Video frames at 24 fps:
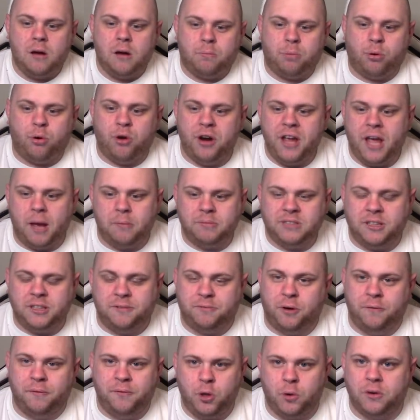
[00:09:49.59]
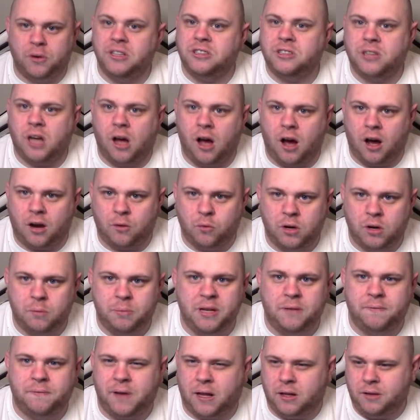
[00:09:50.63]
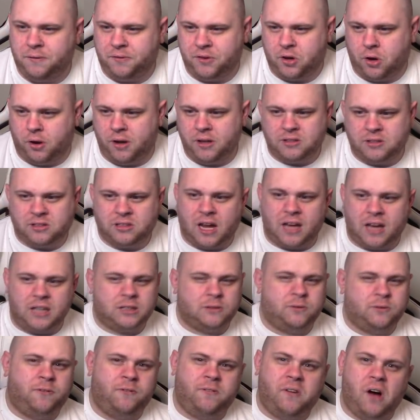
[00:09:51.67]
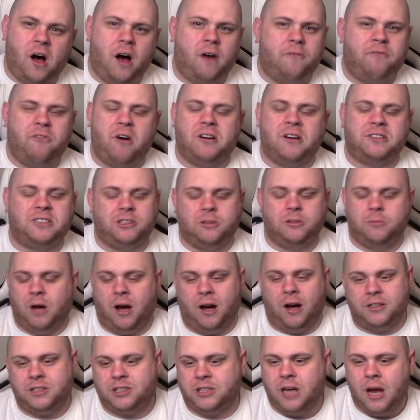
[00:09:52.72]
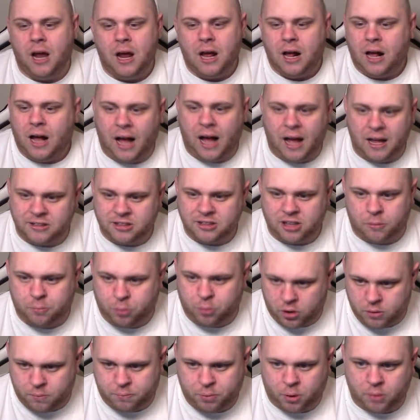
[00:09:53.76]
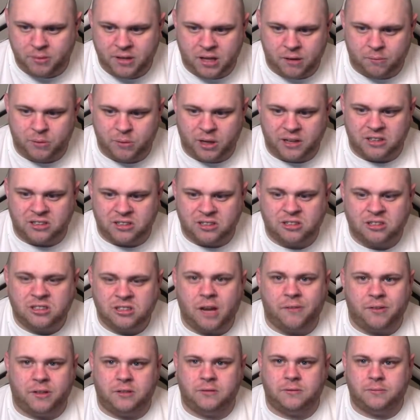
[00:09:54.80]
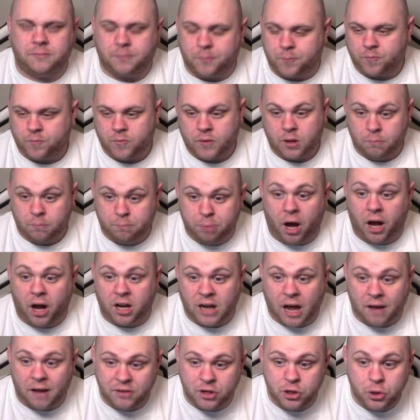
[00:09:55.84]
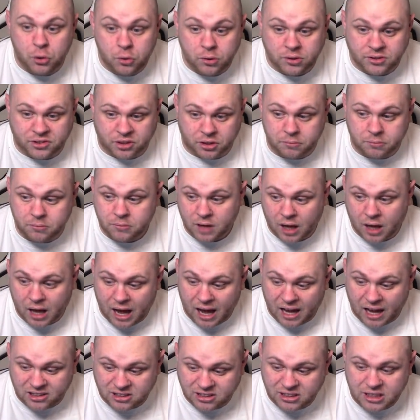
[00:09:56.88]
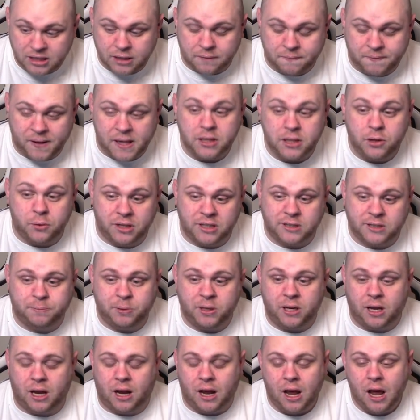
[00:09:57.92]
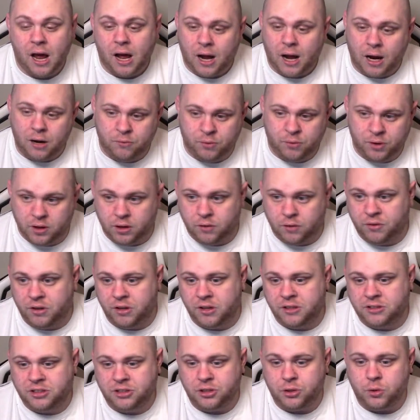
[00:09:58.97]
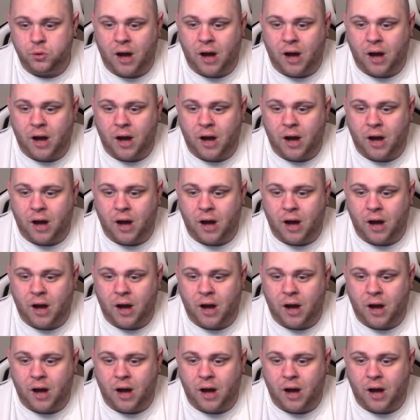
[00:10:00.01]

preemptive review on this card would have been value for coins. That is far, far too much. And I would probably give him like a 7. But having used him, I see the value in this player. I really, really do.